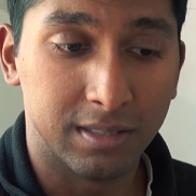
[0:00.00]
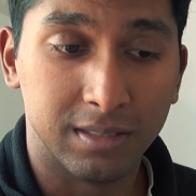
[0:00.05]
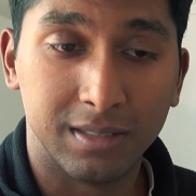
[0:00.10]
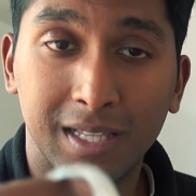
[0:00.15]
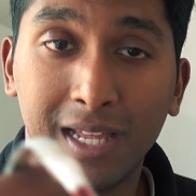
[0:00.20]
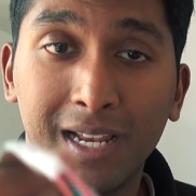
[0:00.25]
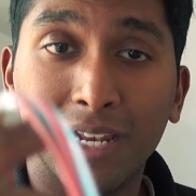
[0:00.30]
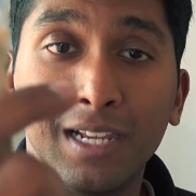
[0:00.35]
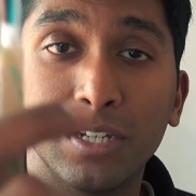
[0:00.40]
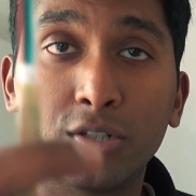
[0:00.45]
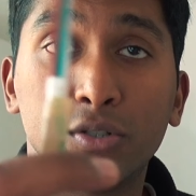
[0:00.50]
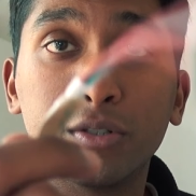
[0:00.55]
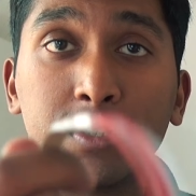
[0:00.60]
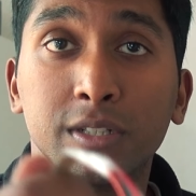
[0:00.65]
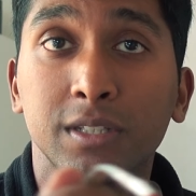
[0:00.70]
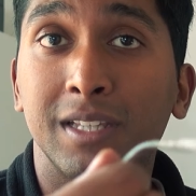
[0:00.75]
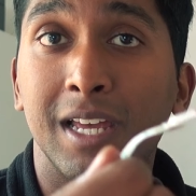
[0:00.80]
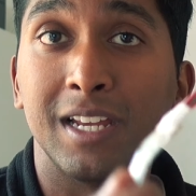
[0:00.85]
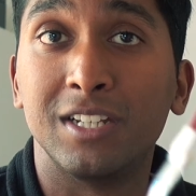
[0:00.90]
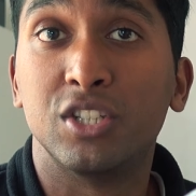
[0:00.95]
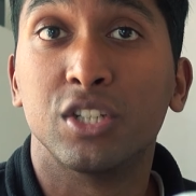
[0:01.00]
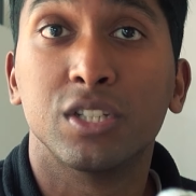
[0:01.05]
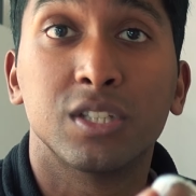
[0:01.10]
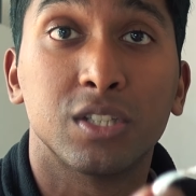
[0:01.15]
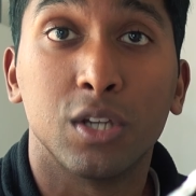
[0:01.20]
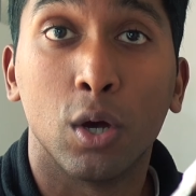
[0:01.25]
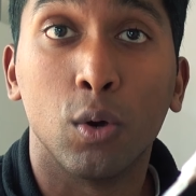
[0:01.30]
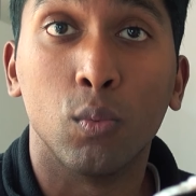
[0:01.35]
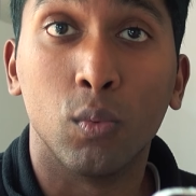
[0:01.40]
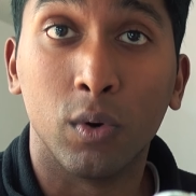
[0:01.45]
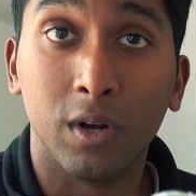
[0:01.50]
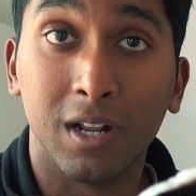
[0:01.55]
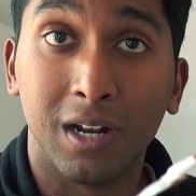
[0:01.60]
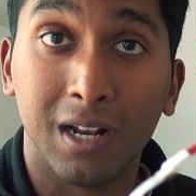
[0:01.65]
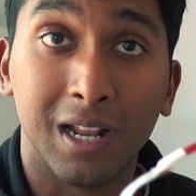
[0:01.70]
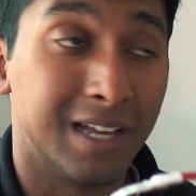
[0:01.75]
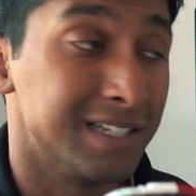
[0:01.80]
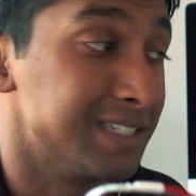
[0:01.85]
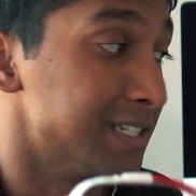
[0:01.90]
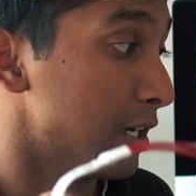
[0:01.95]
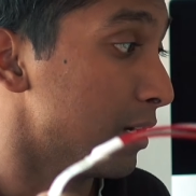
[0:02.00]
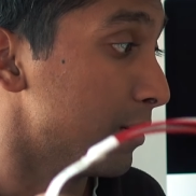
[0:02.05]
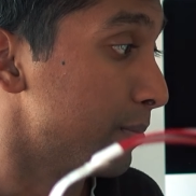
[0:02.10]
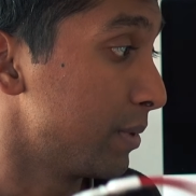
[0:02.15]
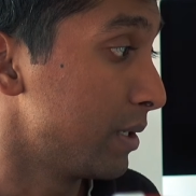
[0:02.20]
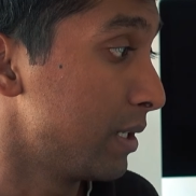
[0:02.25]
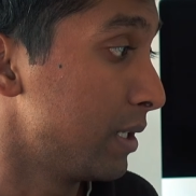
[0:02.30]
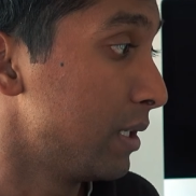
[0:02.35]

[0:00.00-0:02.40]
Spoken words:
they just don't want to light up.